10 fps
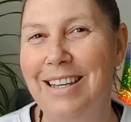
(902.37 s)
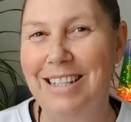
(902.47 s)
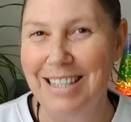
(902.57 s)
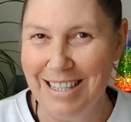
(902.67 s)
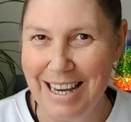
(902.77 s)

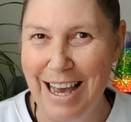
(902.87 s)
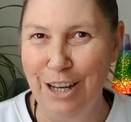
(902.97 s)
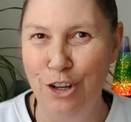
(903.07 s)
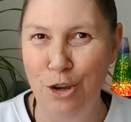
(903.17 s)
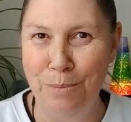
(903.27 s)
to start a
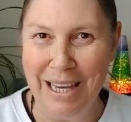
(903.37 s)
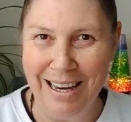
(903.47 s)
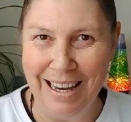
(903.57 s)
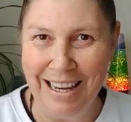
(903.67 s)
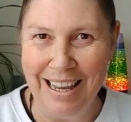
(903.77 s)
new
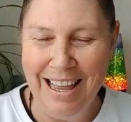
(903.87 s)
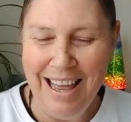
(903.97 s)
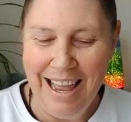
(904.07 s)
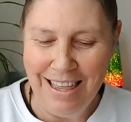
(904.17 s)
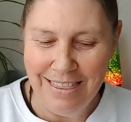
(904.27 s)
beginning.
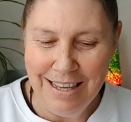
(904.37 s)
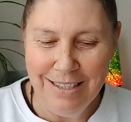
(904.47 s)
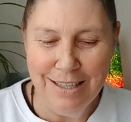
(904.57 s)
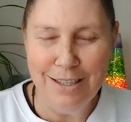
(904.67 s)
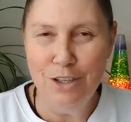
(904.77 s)
And
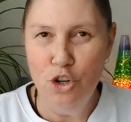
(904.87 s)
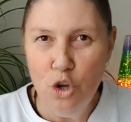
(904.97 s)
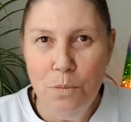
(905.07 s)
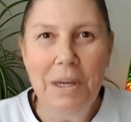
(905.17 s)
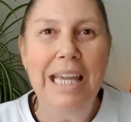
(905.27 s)
there's this
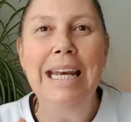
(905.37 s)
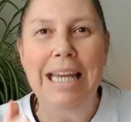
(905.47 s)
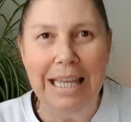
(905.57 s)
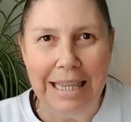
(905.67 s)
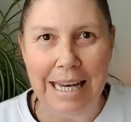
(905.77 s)
new
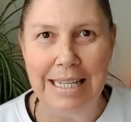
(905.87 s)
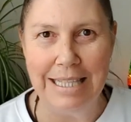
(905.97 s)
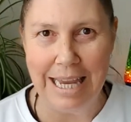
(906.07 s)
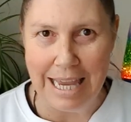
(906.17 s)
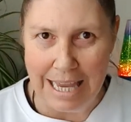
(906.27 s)
beginning that is
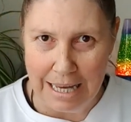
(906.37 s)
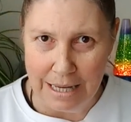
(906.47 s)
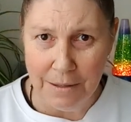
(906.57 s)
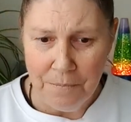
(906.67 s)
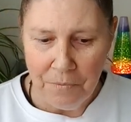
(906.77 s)

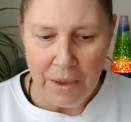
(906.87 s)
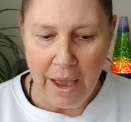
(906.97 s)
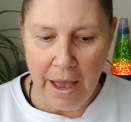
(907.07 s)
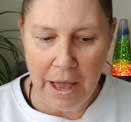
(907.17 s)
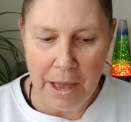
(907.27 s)
here.
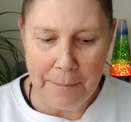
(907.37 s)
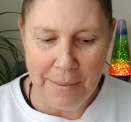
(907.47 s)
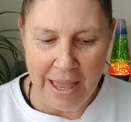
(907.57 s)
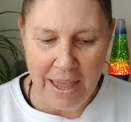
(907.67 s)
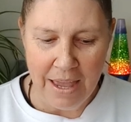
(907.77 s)
Um,
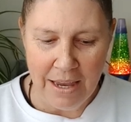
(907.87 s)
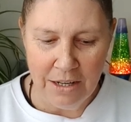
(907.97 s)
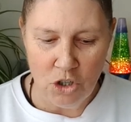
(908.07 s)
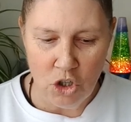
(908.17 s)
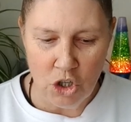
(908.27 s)

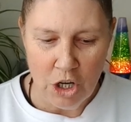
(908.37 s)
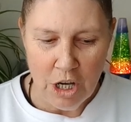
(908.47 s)
and